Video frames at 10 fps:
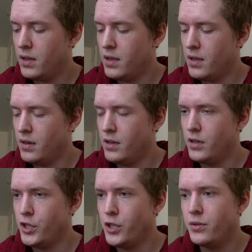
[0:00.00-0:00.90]

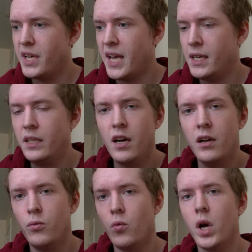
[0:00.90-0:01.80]
you can
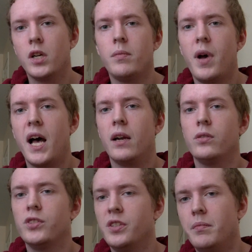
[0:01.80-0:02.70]
cut water
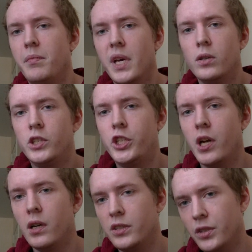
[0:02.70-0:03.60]
bottles and milk
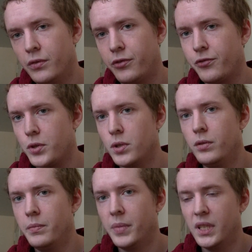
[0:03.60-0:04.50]
jugs and
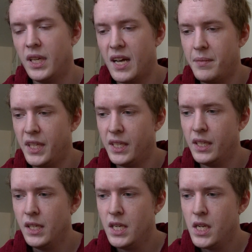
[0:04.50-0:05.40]
fruit, but I mean,
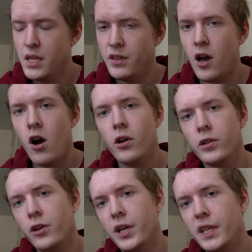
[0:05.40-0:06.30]
the
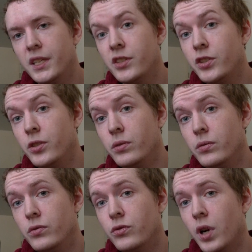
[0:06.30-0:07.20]
harder it is,
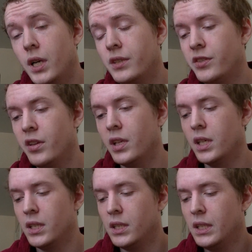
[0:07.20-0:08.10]
you run into
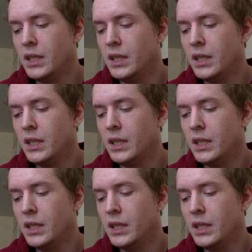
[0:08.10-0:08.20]
the